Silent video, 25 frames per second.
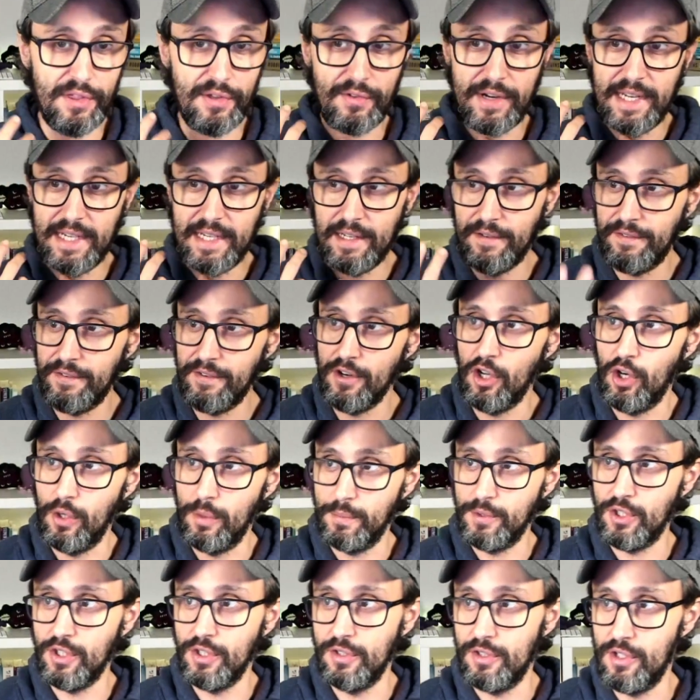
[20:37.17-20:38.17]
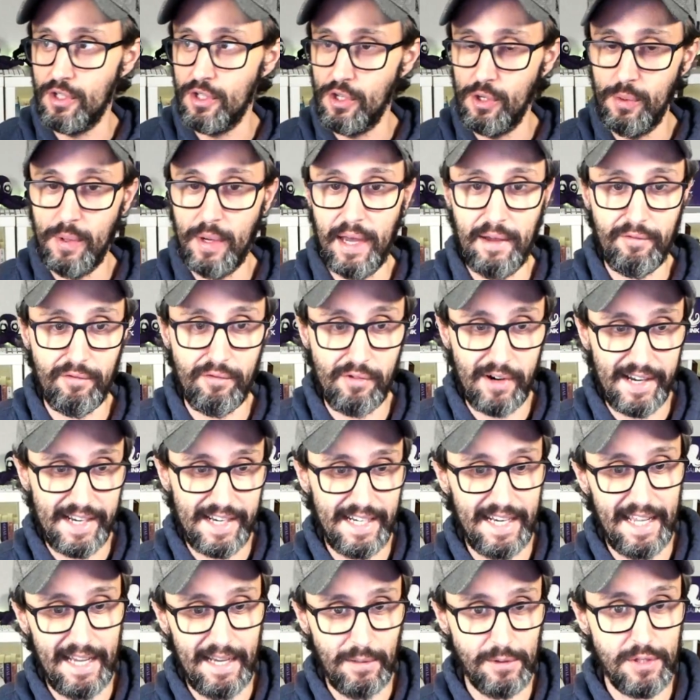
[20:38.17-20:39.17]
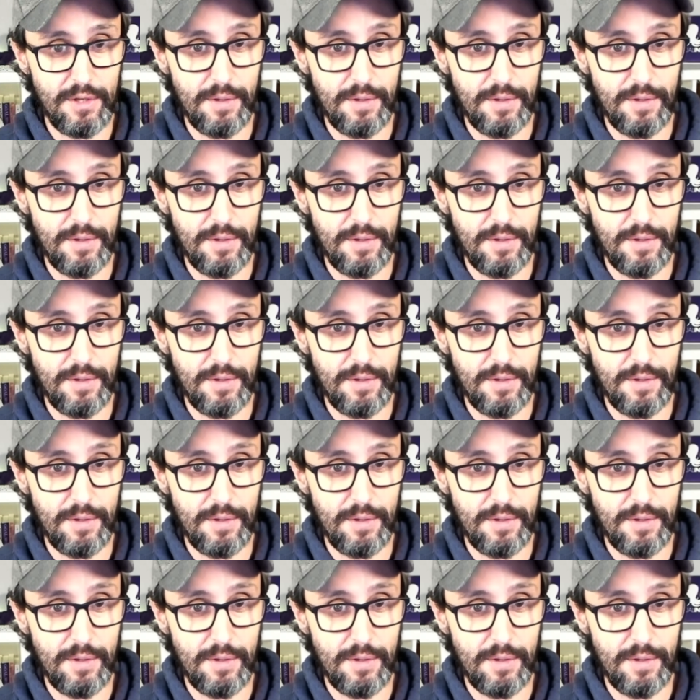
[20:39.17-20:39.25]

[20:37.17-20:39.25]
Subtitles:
3 different options that you have right now